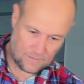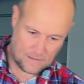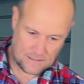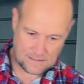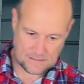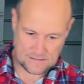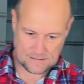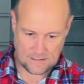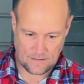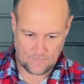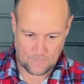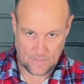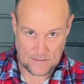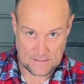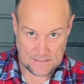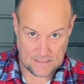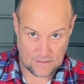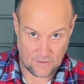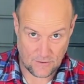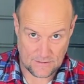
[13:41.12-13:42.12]
these
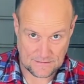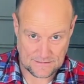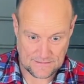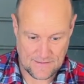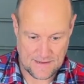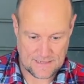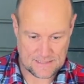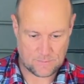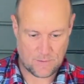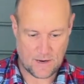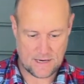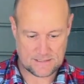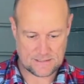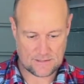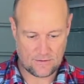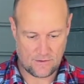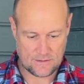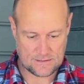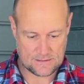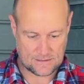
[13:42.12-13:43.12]
slot into that space
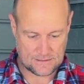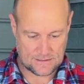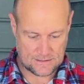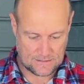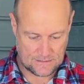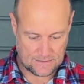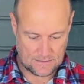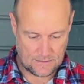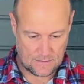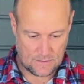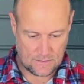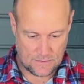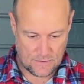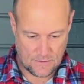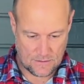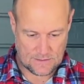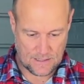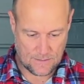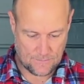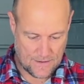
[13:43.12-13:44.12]
nicely and
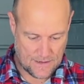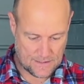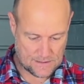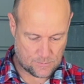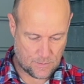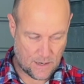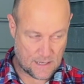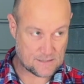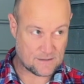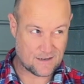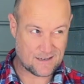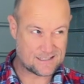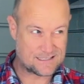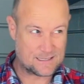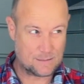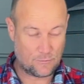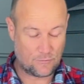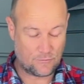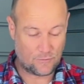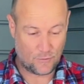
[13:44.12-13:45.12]
use up that space. Like I
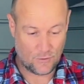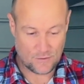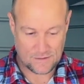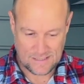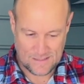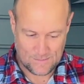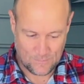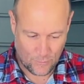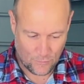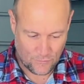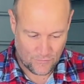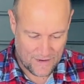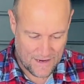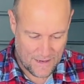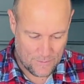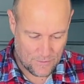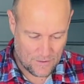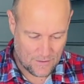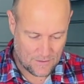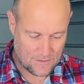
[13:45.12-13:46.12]
said before, it's a small
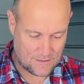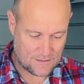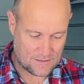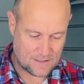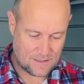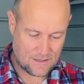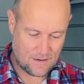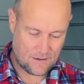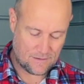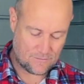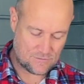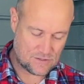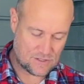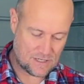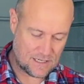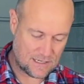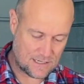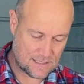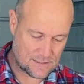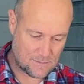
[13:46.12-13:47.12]
van. We've got to kind of
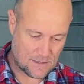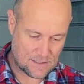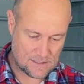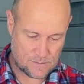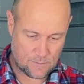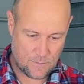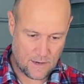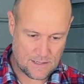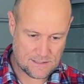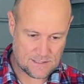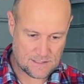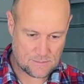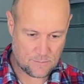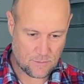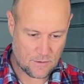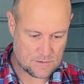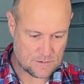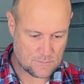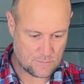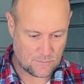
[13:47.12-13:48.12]
cheat as much space as
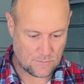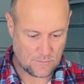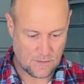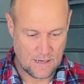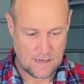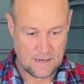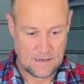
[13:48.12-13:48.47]
possible.